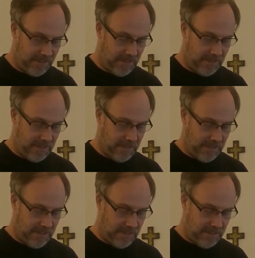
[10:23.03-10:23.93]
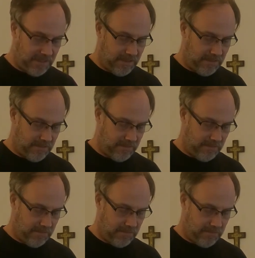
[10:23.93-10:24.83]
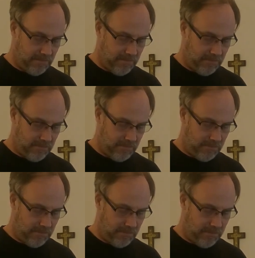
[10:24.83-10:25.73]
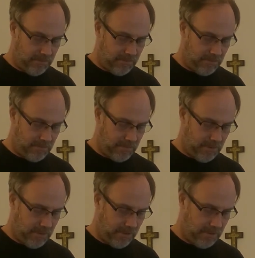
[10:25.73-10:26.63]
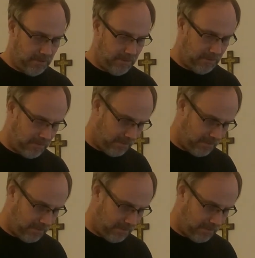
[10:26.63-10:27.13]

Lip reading: Nothing is said.